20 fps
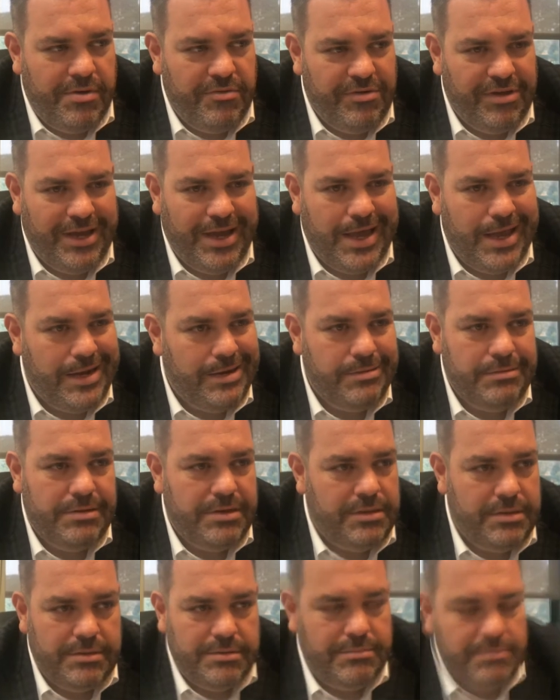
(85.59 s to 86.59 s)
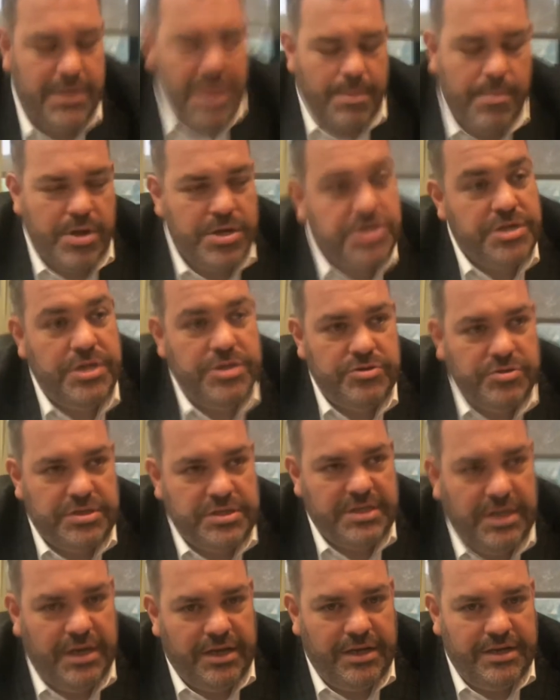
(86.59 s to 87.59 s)
I really had not much
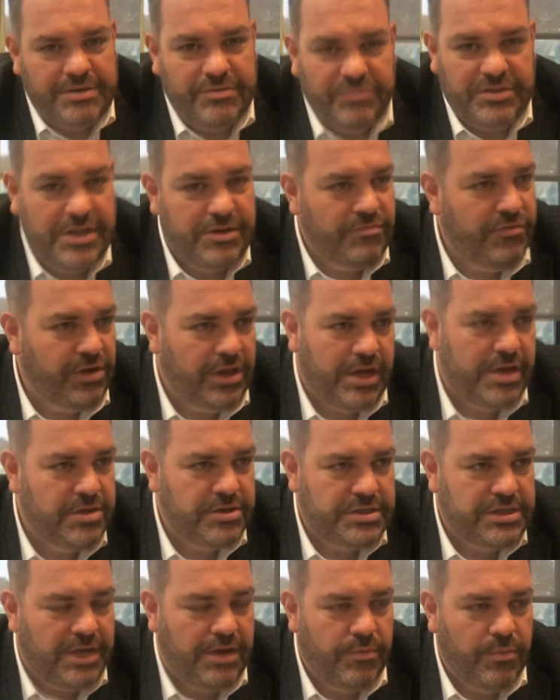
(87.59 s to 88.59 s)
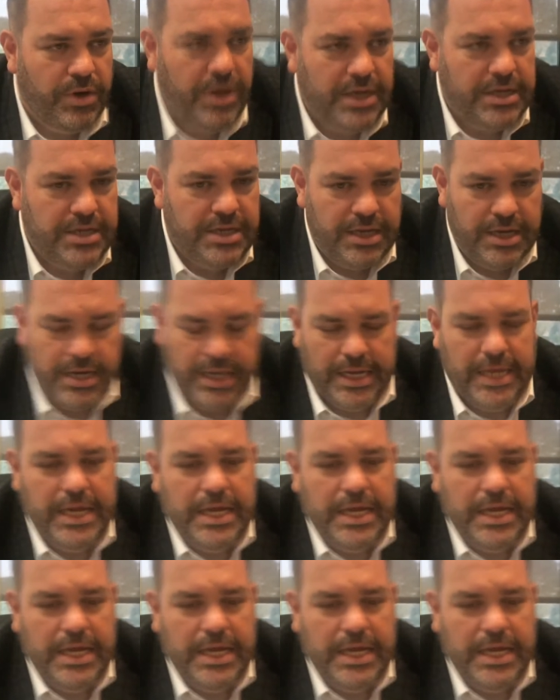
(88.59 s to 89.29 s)
interest in it and didn't really understand what he did.